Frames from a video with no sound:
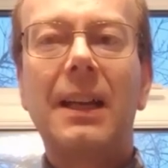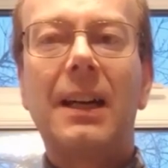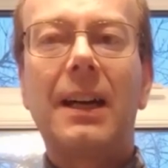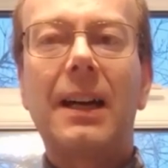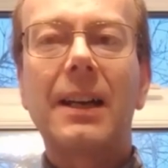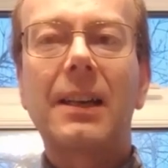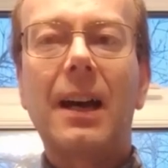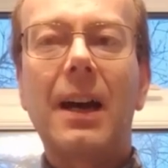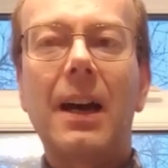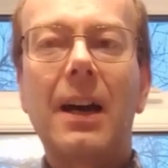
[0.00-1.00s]

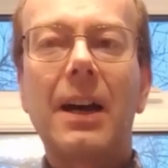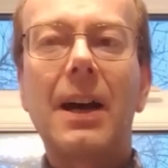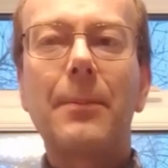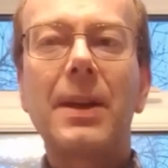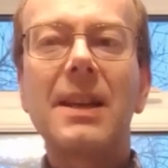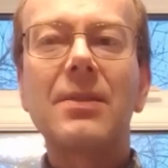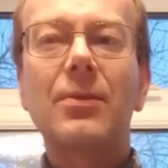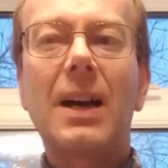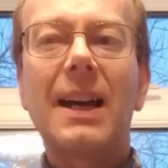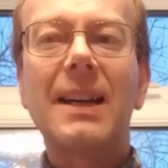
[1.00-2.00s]
cup is
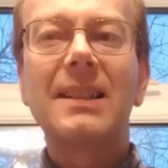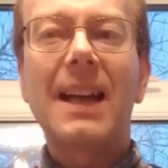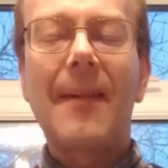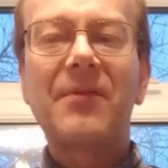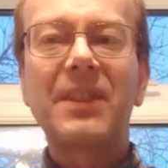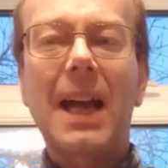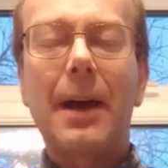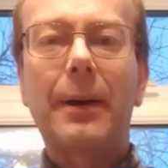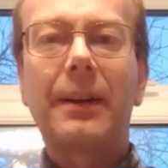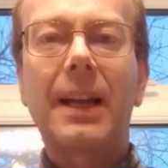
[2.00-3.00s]
white and
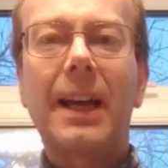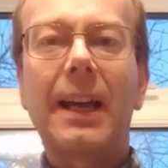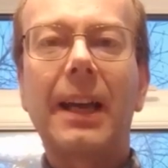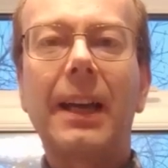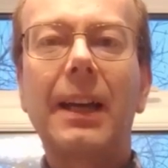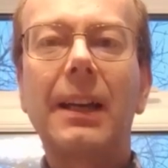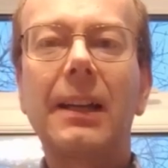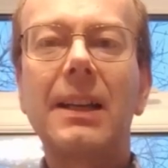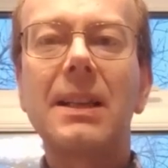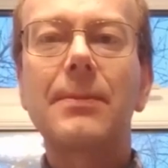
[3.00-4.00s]
our
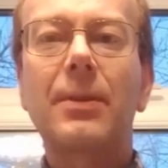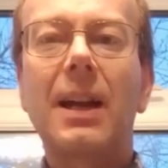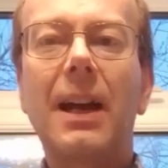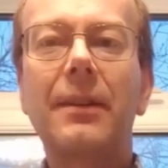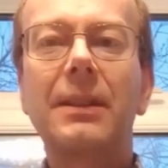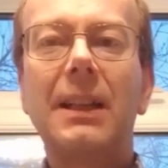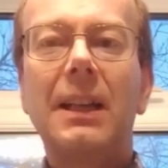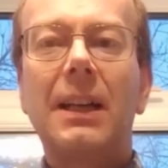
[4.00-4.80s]
ale is brown.